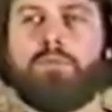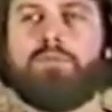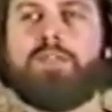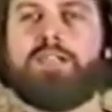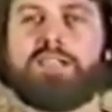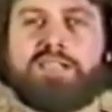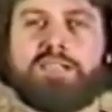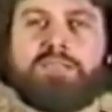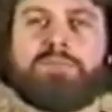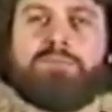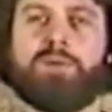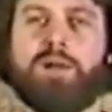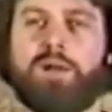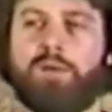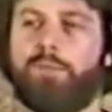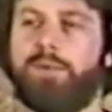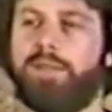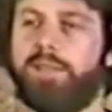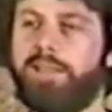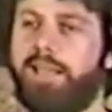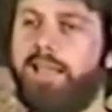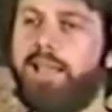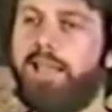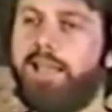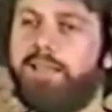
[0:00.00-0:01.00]
this is what
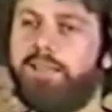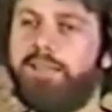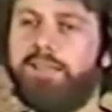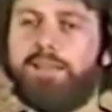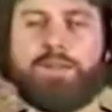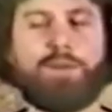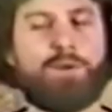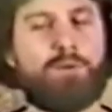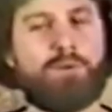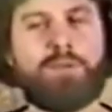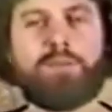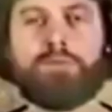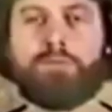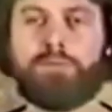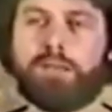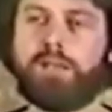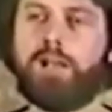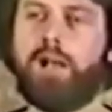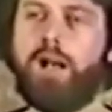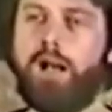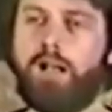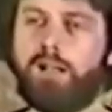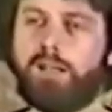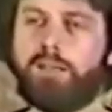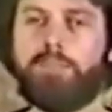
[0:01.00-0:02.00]
we did. You know, we we
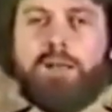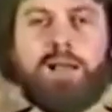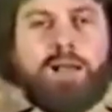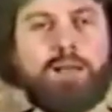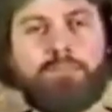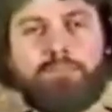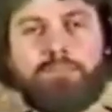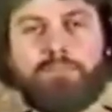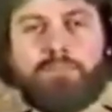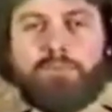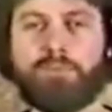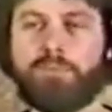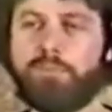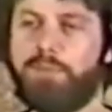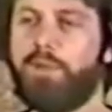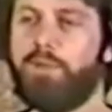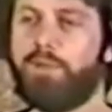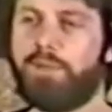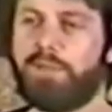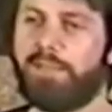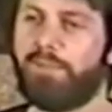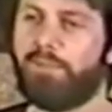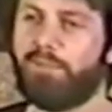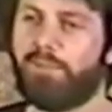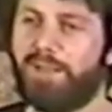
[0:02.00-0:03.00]
called him up and
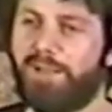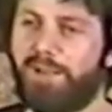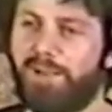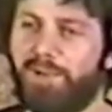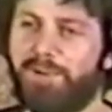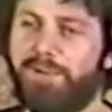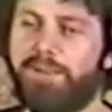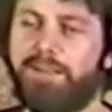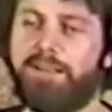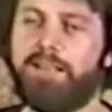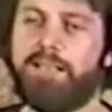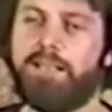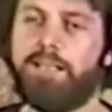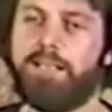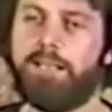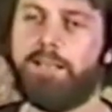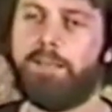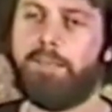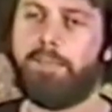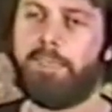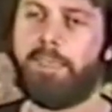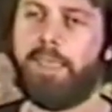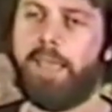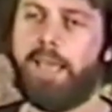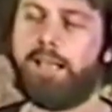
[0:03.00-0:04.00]
rebuked them, you know,
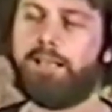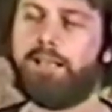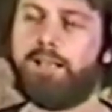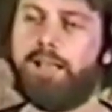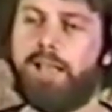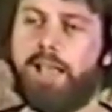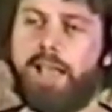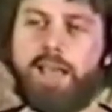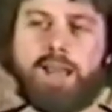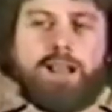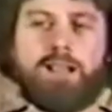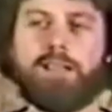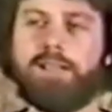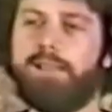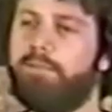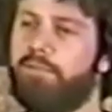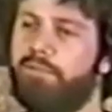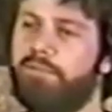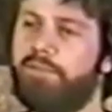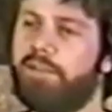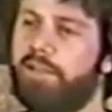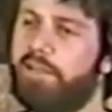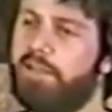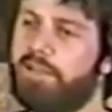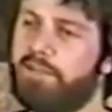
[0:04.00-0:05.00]
and and I'll
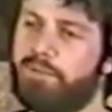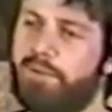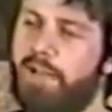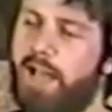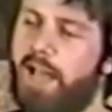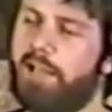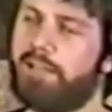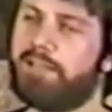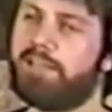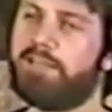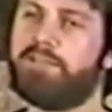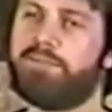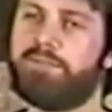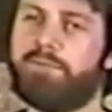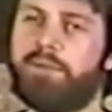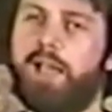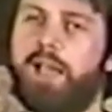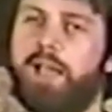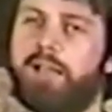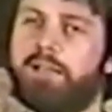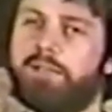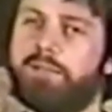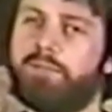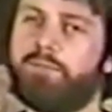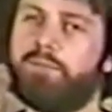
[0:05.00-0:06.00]
never forget his reaction. His
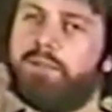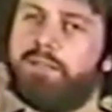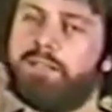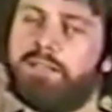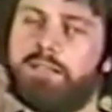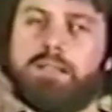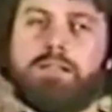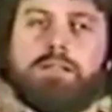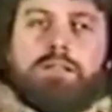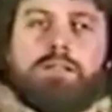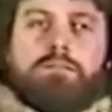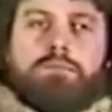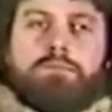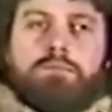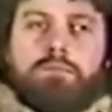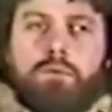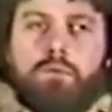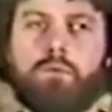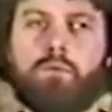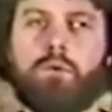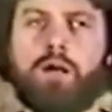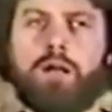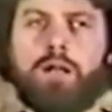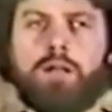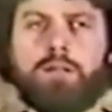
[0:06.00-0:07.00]
reaction was,
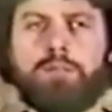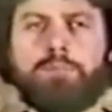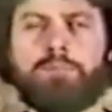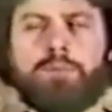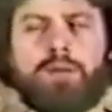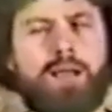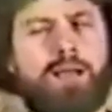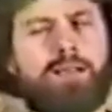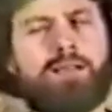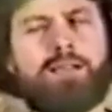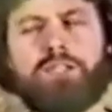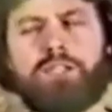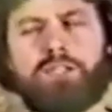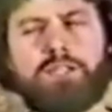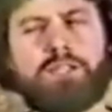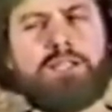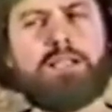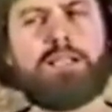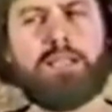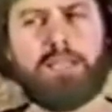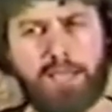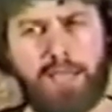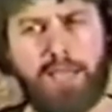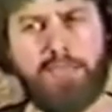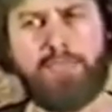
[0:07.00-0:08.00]
well, you probably
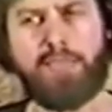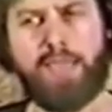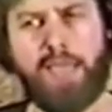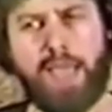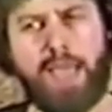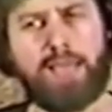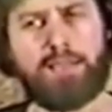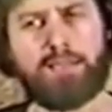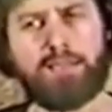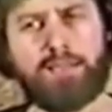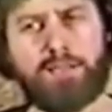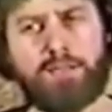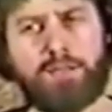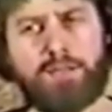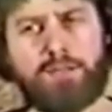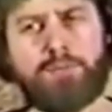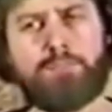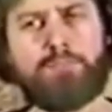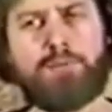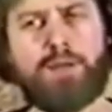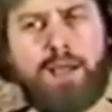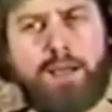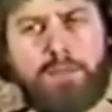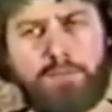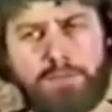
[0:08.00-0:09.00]
shouldn't have done that. You know, you
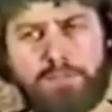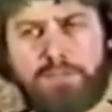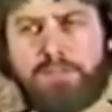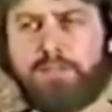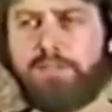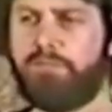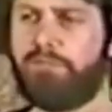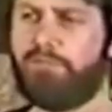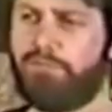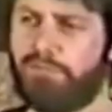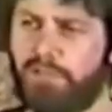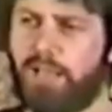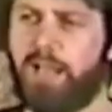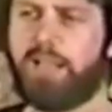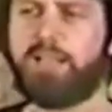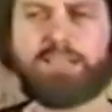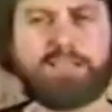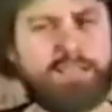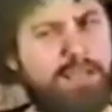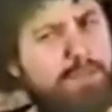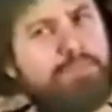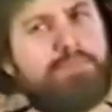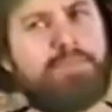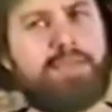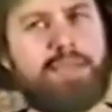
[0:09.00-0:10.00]
probably should have done
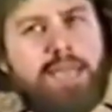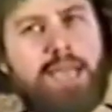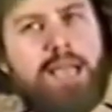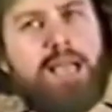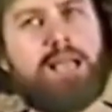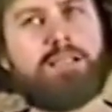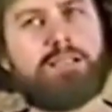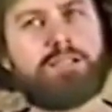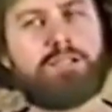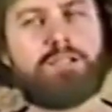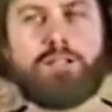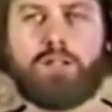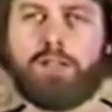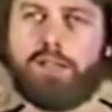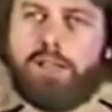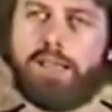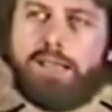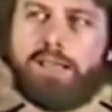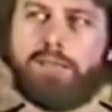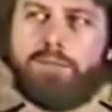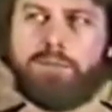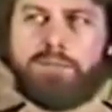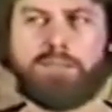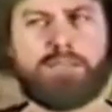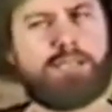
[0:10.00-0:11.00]
something else. You know,
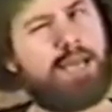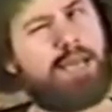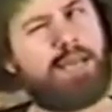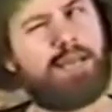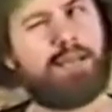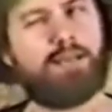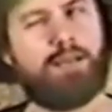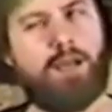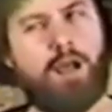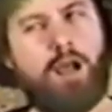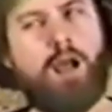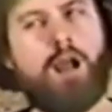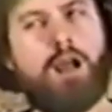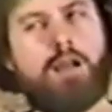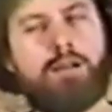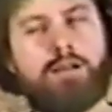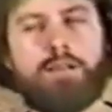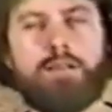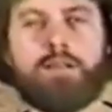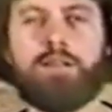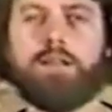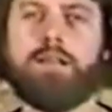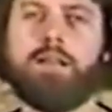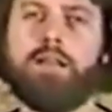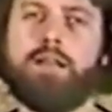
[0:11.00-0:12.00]
like it was kind of
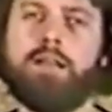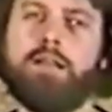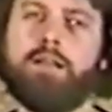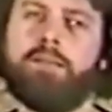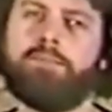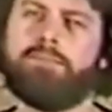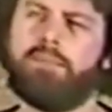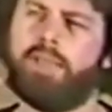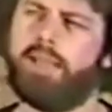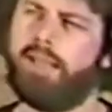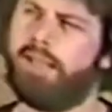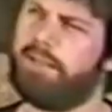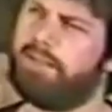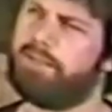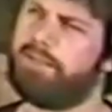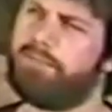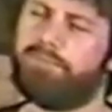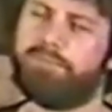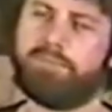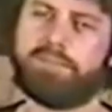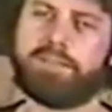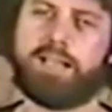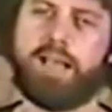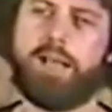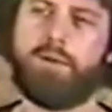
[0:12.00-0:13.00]
hard. You know? And
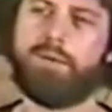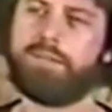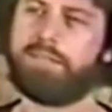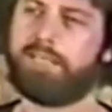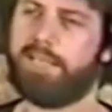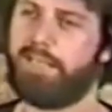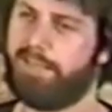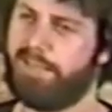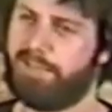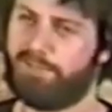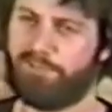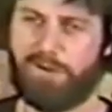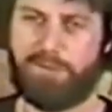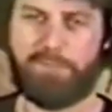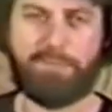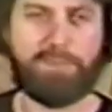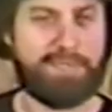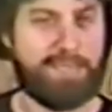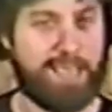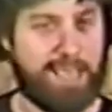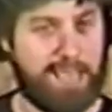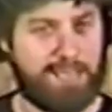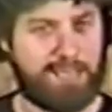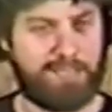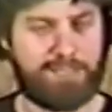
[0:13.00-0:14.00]
so I was getting this
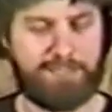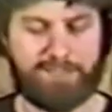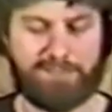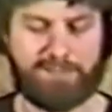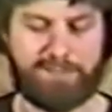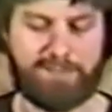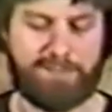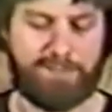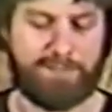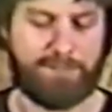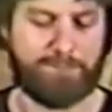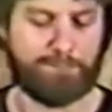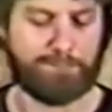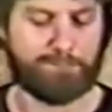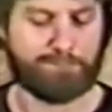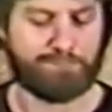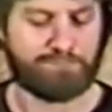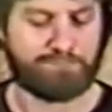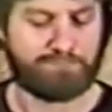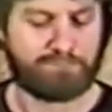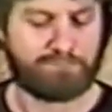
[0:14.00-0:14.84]
reputation, you know.